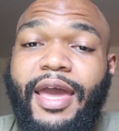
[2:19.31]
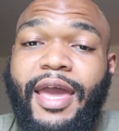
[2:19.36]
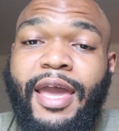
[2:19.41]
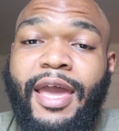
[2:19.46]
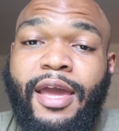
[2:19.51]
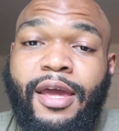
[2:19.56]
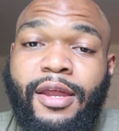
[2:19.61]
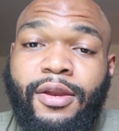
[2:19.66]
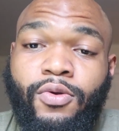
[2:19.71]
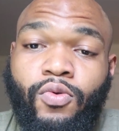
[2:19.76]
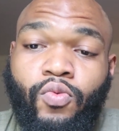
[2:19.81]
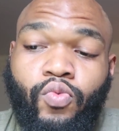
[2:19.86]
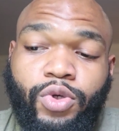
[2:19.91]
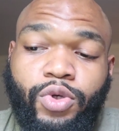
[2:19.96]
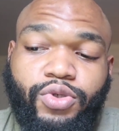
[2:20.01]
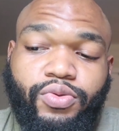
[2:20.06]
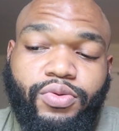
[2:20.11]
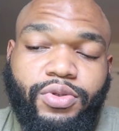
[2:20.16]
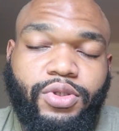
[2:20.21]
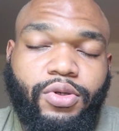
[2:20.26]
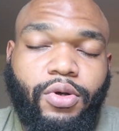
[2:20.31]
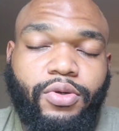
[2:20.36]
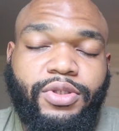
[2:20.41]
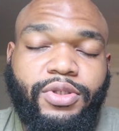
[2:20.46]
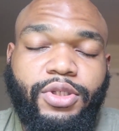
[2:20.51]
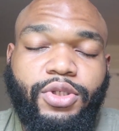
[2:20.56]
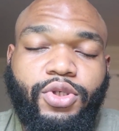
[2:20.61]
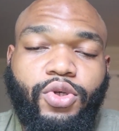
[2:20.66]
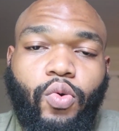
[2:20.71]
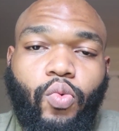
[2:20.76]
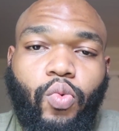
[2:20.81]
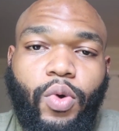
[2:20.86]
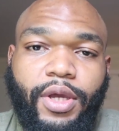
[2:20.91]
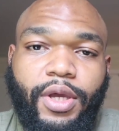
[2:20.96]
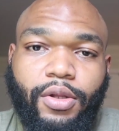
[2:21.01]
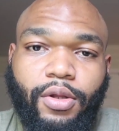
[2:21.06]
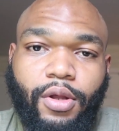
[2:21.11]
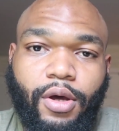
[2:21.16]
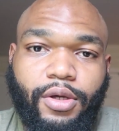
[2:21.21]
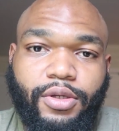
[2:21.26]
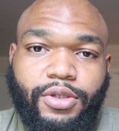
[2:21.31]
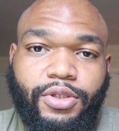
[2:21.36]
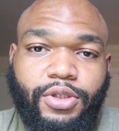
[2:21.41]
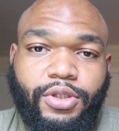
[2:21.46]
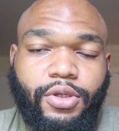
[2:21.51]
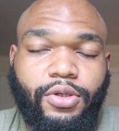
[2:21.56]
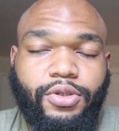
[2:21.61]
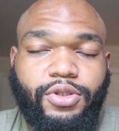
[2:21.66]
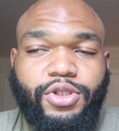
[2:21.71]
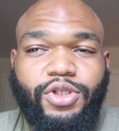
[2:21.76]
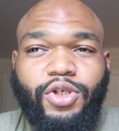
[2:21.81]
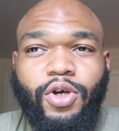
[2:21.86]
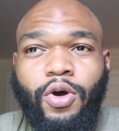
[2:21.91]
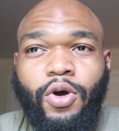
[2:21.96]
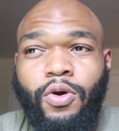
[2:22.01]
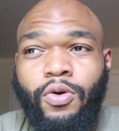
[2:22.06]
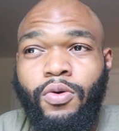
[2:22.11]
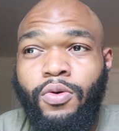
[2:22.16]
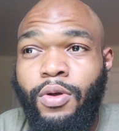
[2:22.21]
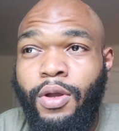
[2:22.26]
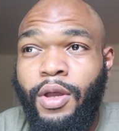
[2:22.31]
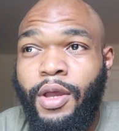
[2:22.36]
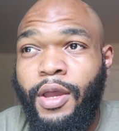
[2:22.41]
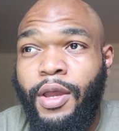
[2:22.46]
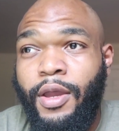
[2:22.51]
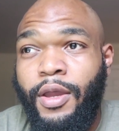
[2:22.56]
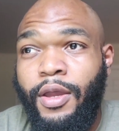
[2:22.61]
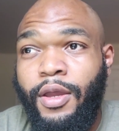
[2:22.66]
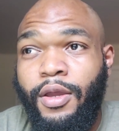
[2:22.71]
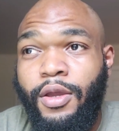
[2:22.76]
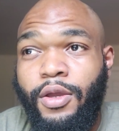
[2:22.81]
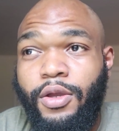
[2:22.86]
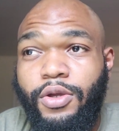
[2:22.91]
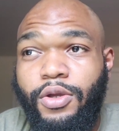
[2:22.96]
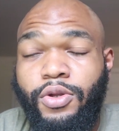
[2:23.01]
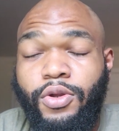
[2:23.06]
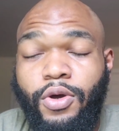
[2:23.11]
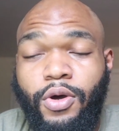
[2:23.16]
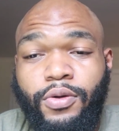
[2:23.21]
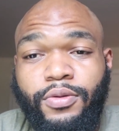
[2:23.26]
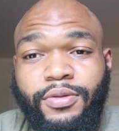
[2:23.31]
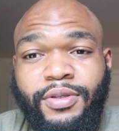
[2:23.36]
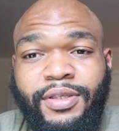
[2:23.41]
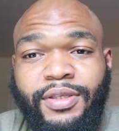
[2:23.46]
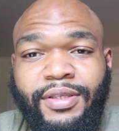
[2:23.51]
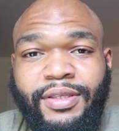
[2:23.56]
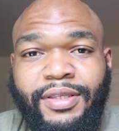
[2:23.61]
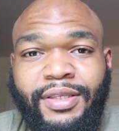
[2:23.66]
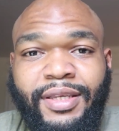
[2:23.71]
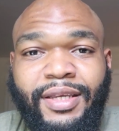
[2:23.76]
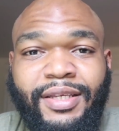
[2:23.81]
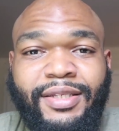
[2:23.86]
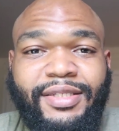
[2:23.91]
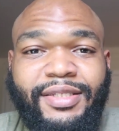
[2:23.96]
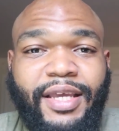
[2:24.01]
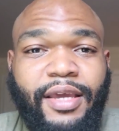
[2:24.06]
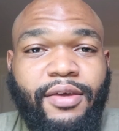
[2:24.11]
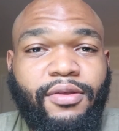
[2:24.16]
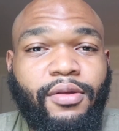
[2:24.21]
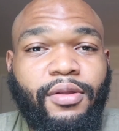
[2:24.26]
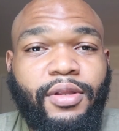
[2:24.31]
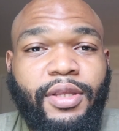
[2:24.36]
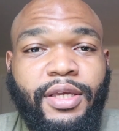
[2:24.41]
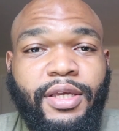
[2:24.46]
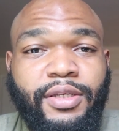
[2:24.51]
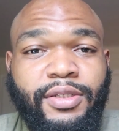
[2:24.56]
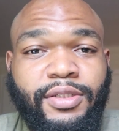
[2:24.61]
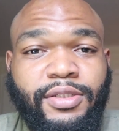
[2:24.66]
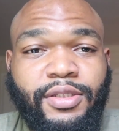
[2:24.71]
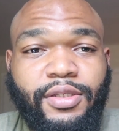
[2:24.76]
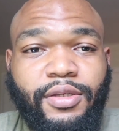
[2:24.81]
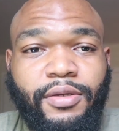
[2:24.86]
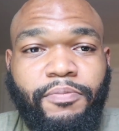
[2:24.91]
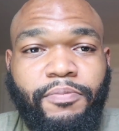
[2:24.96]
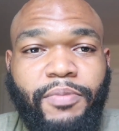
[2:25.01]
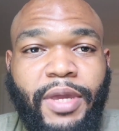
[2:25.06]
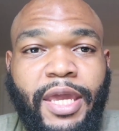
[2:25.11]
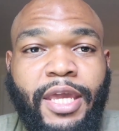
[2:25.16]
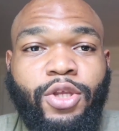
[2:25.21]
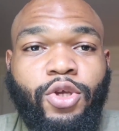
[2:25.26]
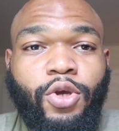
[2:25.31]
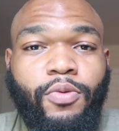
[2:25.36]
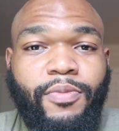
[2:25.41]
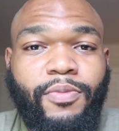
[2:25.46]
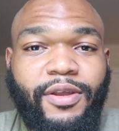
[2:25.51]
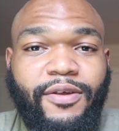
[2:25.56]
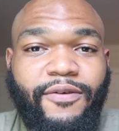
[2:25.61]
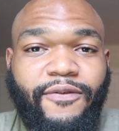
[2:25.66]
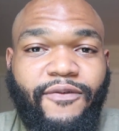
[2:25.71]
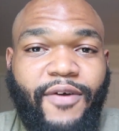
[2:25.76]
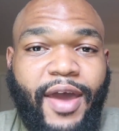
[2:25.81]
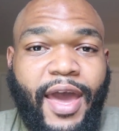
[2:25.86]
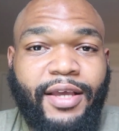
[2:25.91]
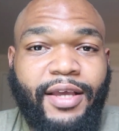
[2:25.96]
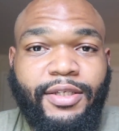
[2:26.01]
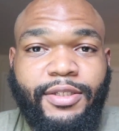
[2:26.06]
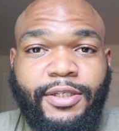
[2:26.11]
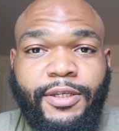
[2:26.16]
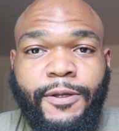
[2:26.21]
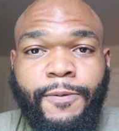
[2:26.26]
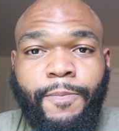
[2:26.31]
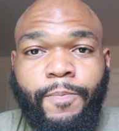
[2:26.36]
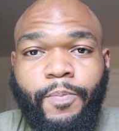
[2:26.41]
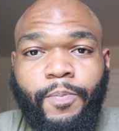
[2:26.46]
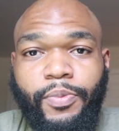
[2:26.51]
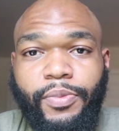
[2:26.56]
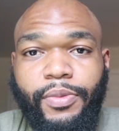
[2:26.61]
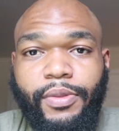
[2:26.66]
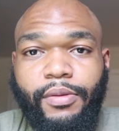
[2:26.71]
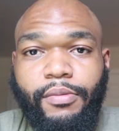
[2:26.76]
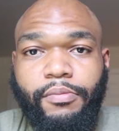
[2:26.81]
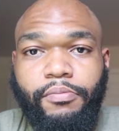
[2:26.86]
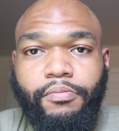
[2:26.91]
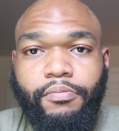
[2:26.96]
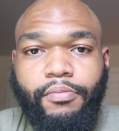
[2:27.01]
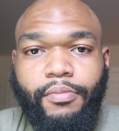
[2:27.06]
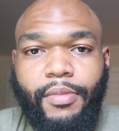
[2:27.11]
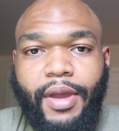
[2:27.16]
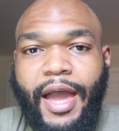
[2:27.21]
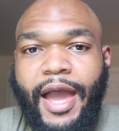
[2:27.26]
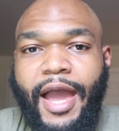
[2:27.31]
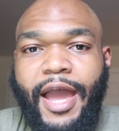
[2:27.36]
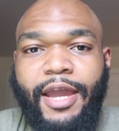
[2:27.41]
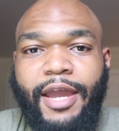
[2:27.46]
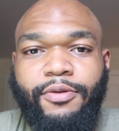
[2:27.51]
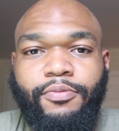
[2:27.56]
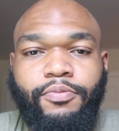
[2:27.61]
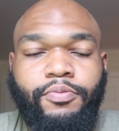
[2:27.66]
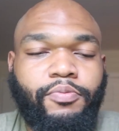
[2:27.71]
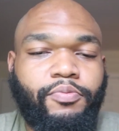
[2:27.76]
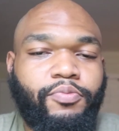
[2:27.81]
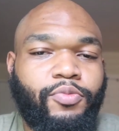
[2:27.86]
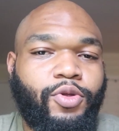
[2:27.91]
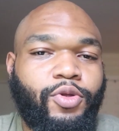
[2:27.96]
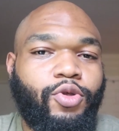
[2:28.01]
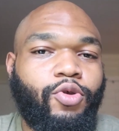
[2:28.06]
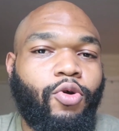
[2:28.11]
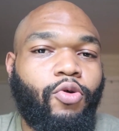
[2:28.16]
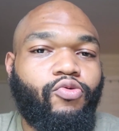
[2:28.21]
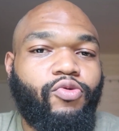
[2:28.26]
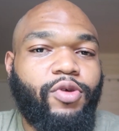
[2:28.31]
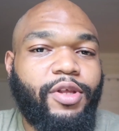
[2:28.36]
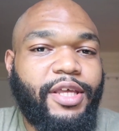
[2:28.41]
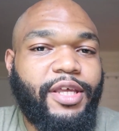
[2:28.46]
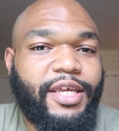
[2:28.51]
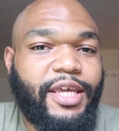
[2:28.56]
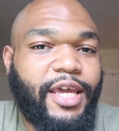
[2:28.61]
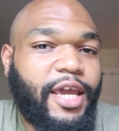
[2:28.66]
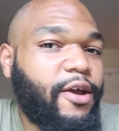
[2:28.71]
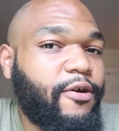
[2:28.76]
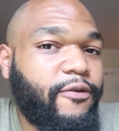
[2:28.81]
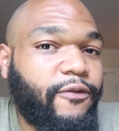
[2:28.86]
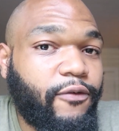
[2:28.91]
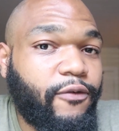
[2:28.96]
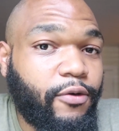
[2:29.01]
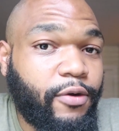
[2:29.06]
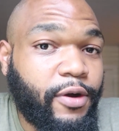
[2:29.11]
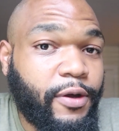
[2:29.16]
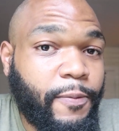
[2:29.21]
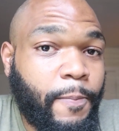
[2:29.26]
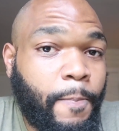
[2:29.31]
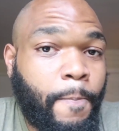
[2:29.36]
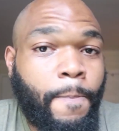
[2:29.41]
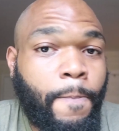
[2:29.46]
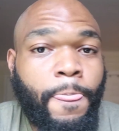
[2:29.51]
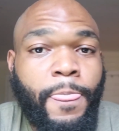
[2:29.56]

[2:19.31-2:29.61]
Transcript: and which results into weight loss. So, to say the least, intermittent fasting, I don't really care for it.